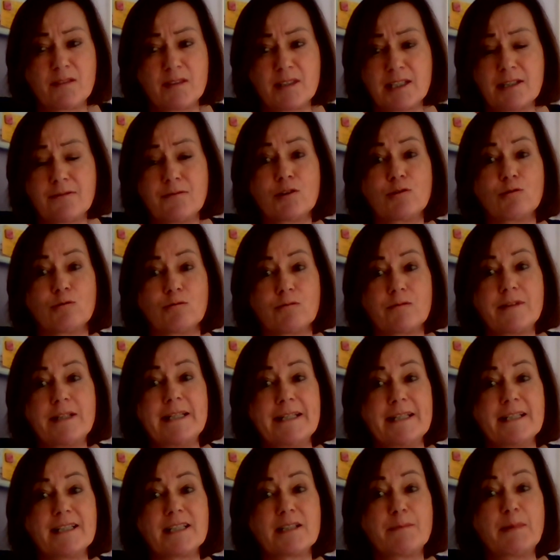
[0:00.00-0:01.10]
difficult
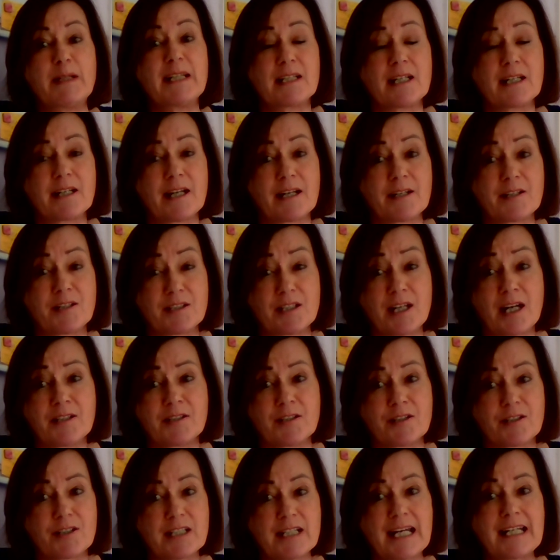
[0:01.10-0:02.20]
feelings being an
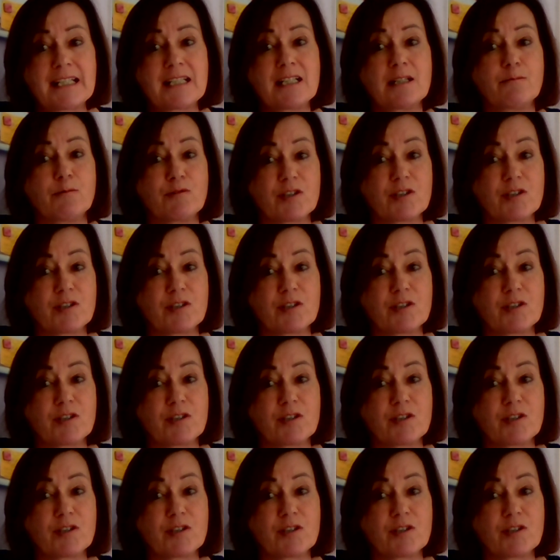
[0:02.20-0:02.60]
understandable